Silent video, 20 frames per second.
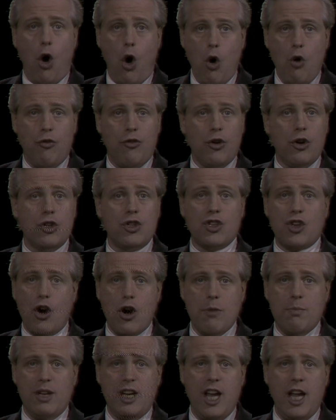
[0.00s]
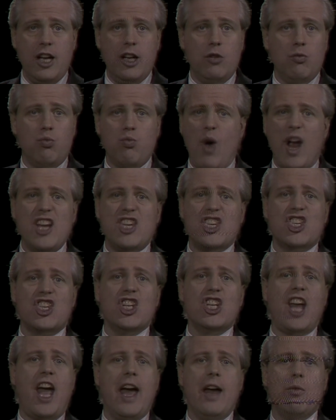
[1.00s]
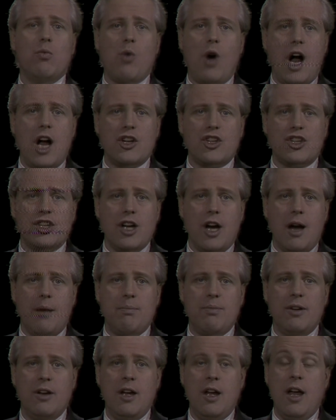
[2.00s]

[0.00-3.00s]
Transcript: over, terminated, wasted, and washed up.